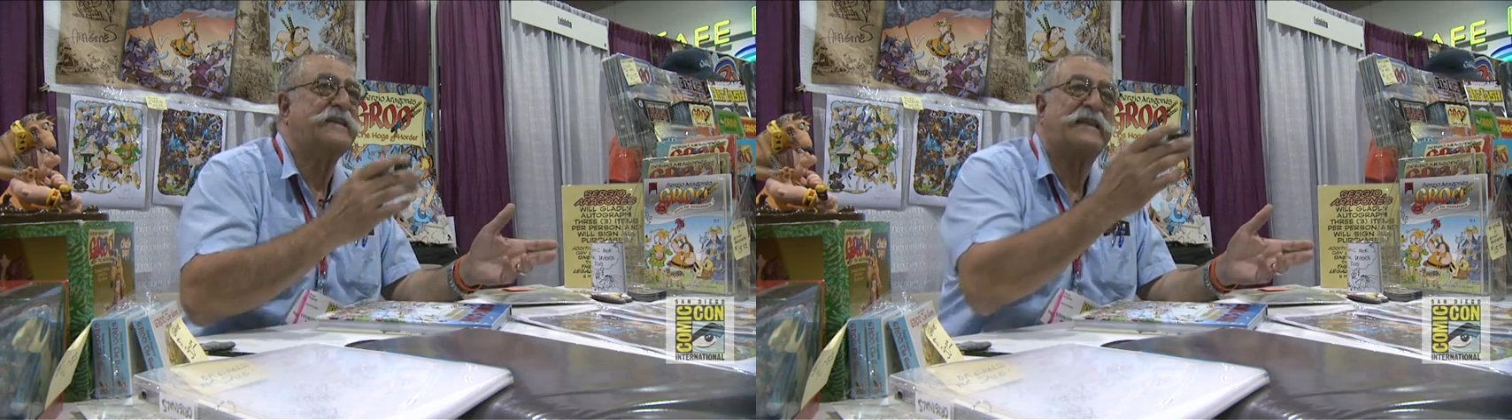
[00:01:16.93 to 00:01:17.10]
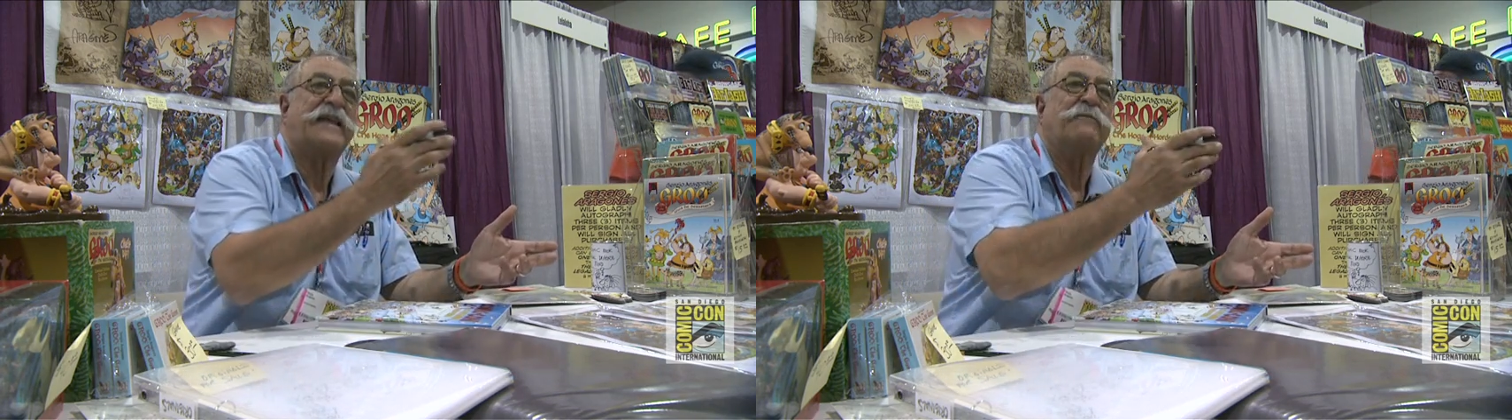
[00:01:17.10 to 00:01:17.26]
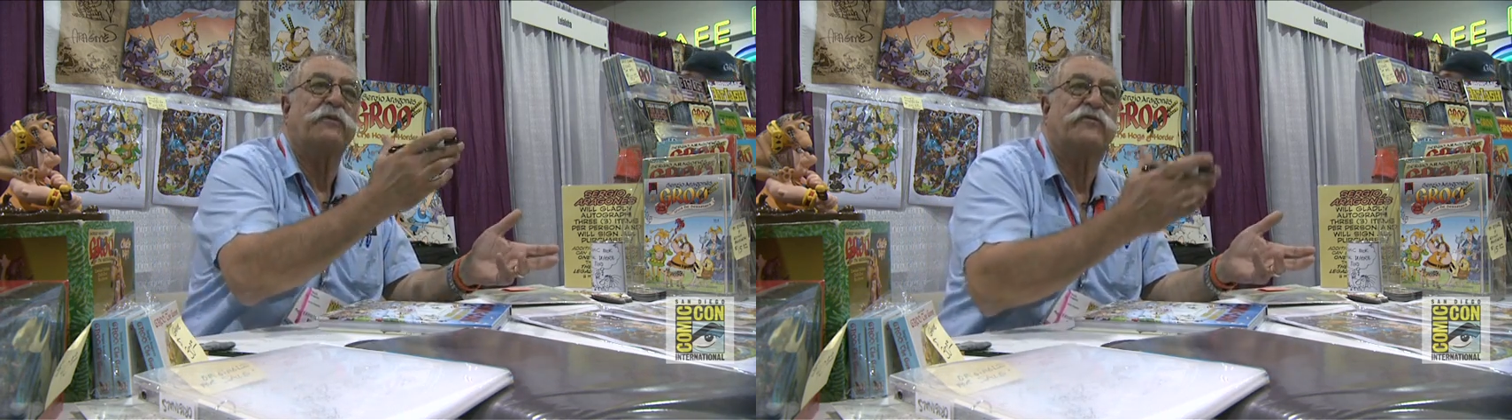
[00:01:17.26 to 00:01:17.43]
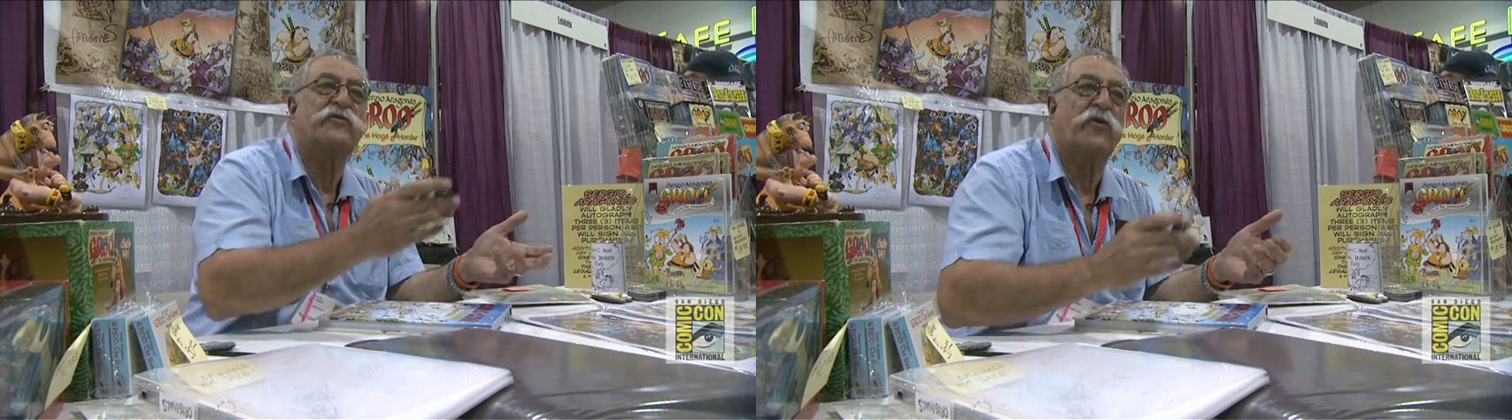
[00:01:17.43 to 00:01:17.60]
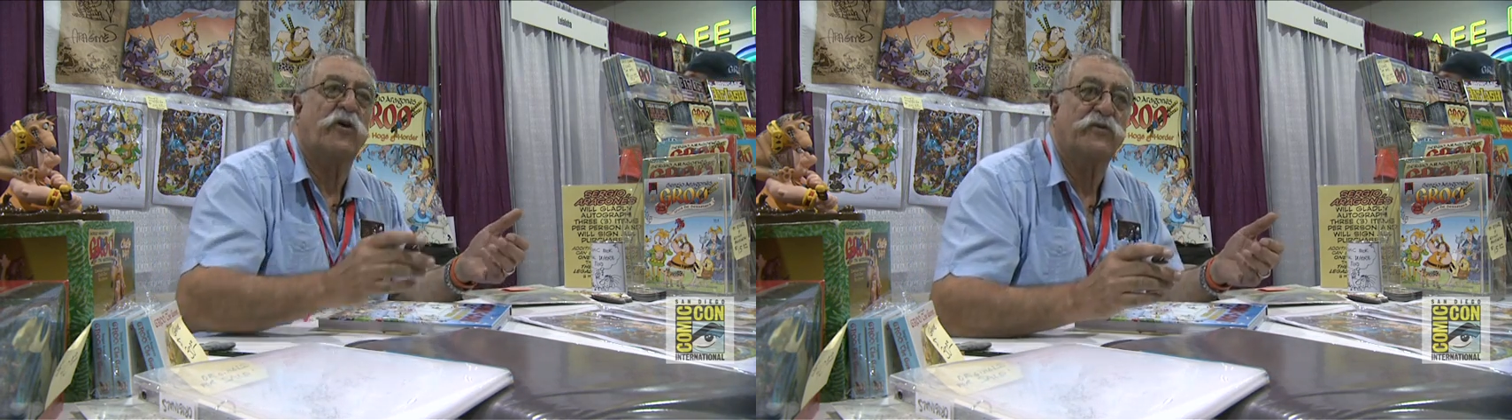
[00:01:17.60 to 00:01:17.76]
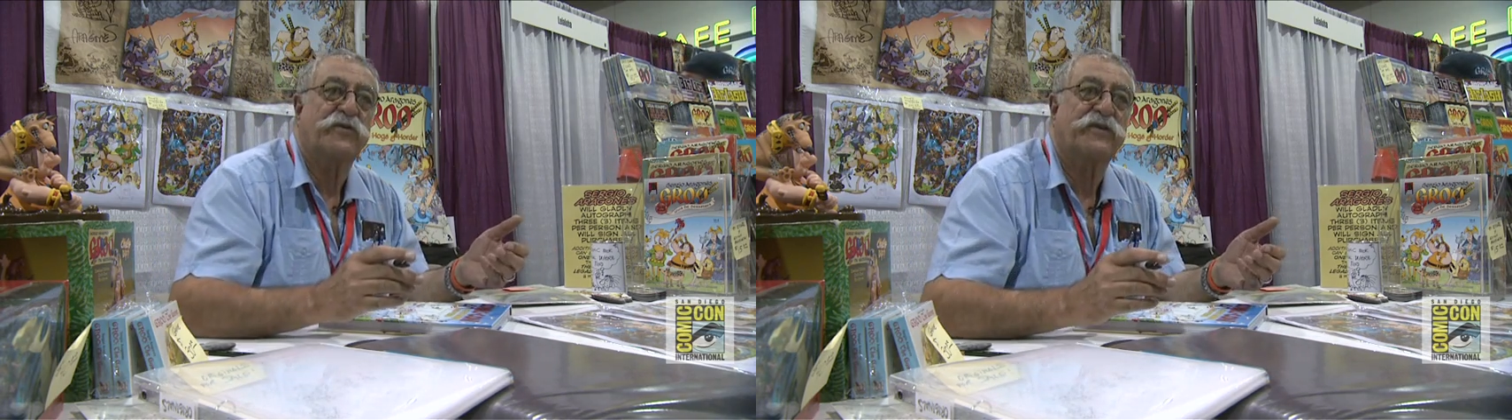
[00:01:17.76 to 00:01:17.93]
that type of
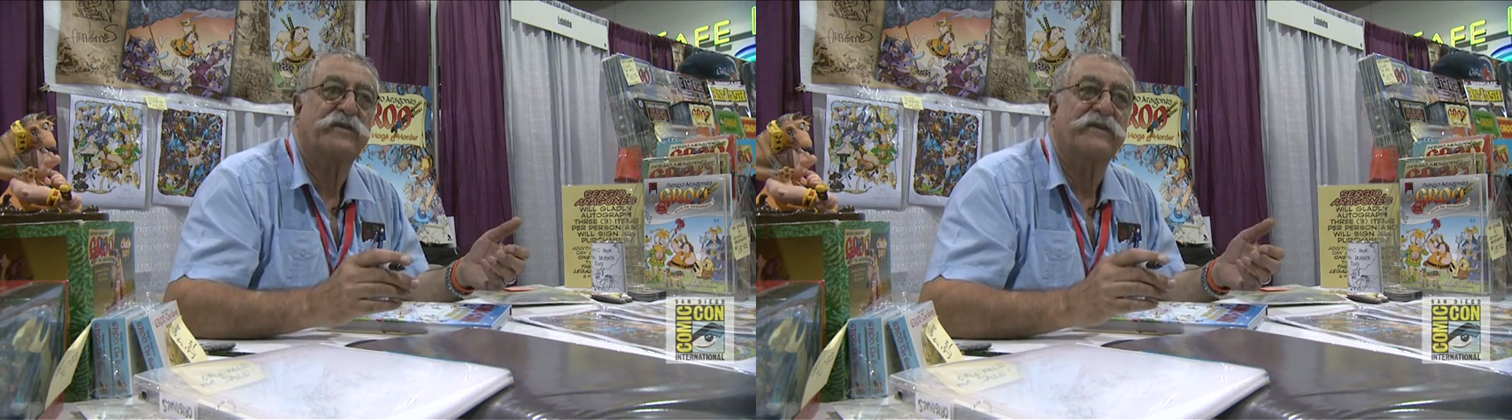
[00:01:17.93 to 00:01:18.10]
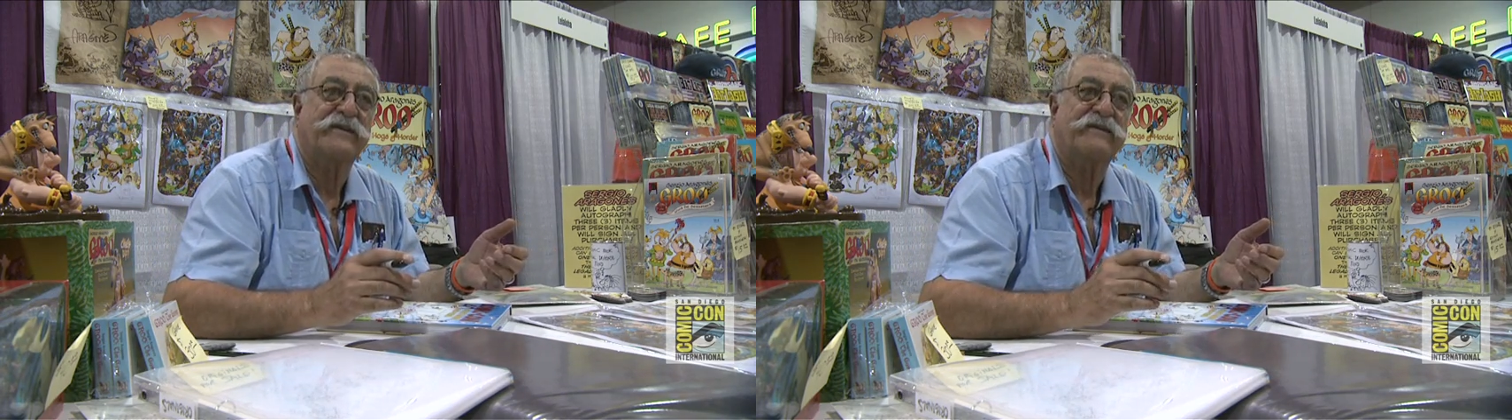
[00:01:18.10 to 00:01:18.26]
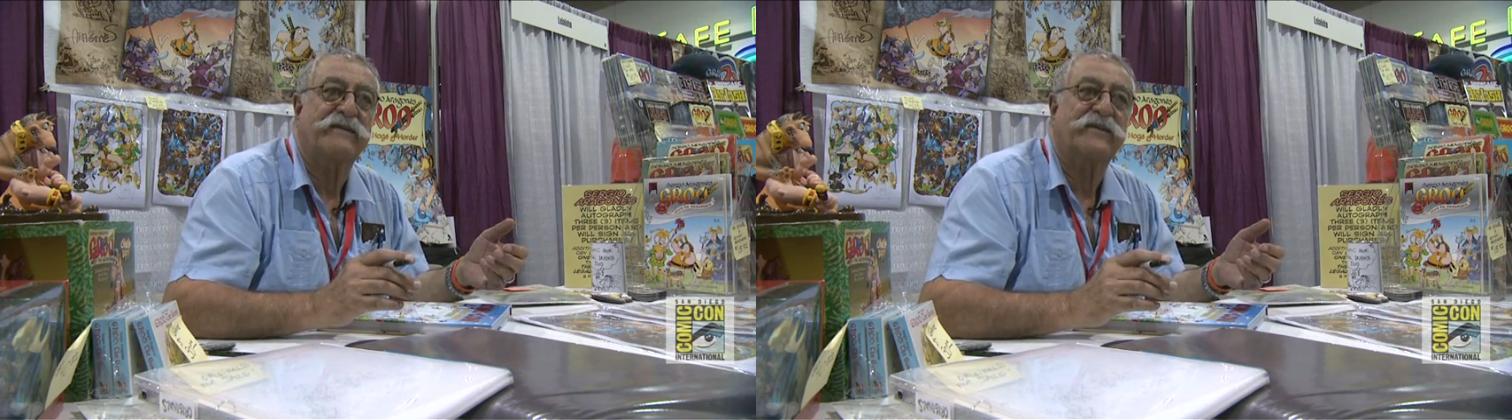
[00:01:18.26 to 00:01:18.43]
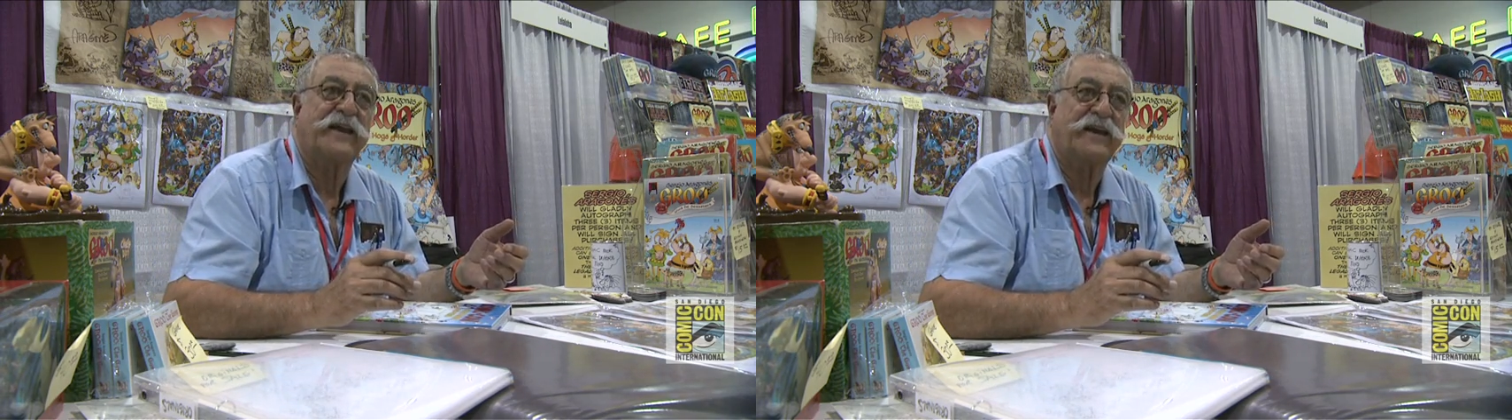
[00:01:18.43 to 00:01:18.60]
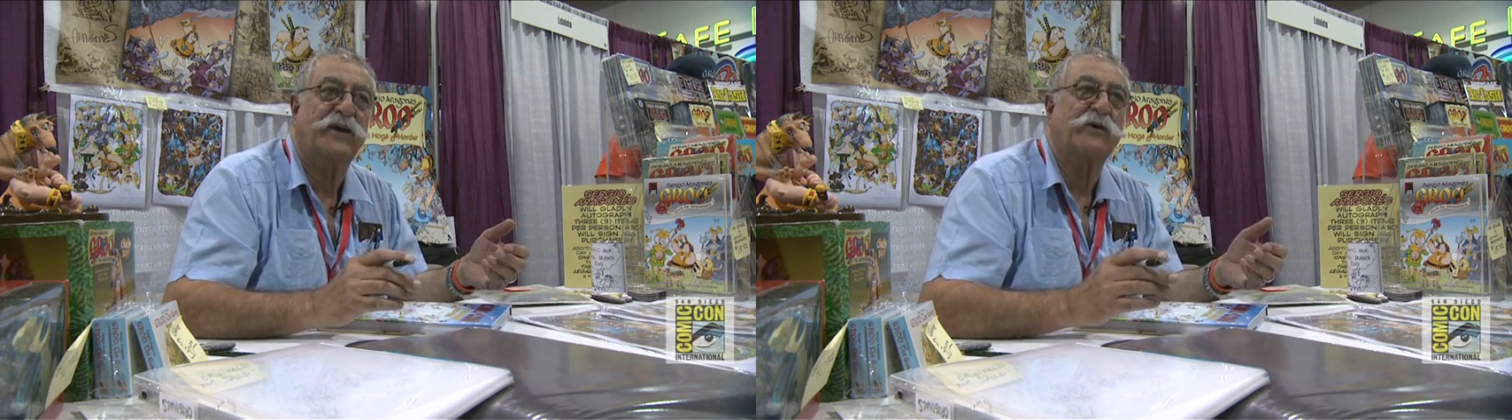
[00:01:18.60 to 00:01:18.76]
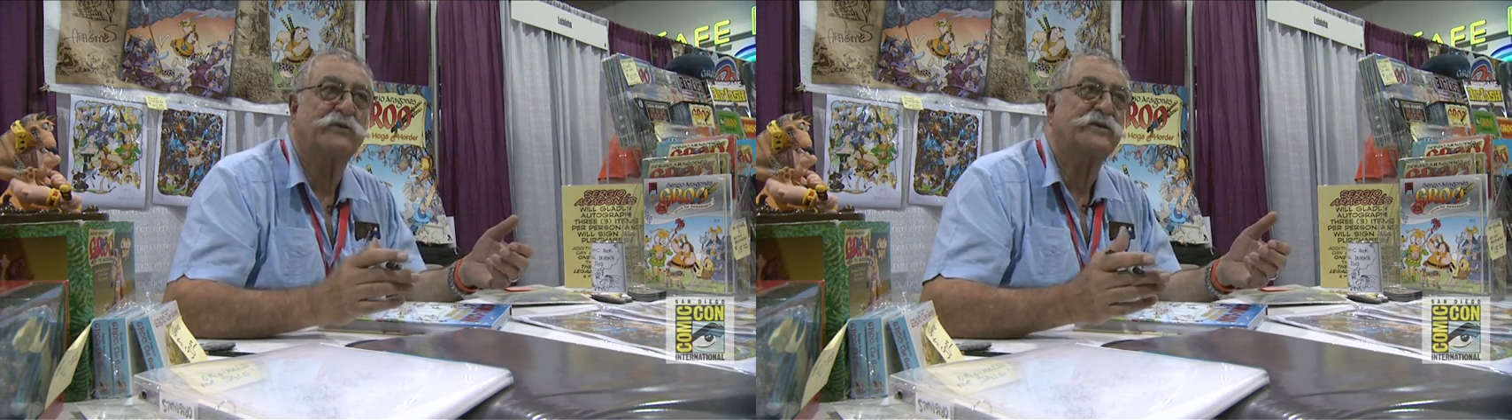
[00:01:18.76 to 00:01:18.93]
growth, you know, that
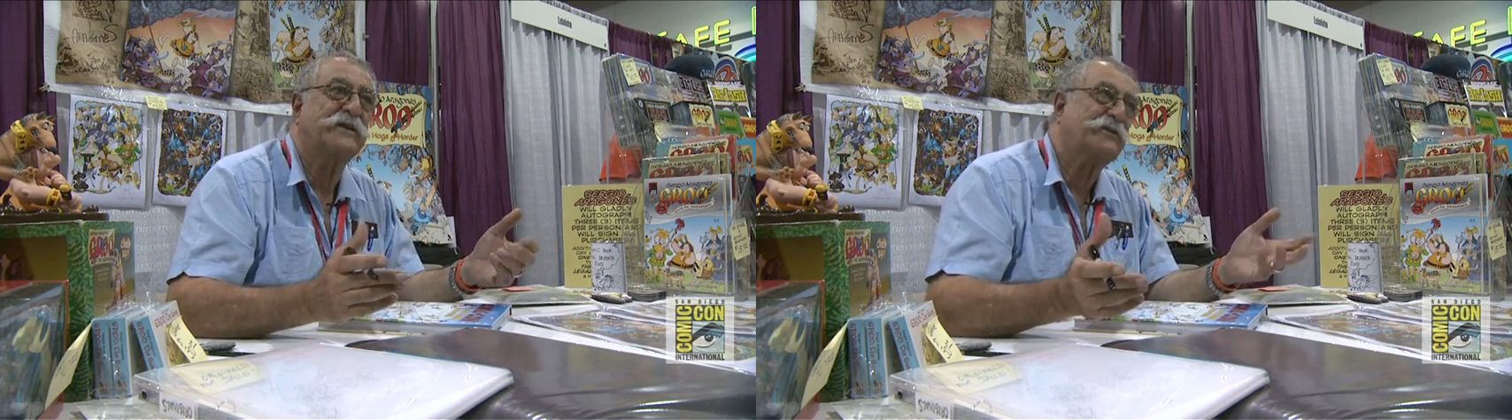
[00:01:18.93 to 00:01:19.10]
it goes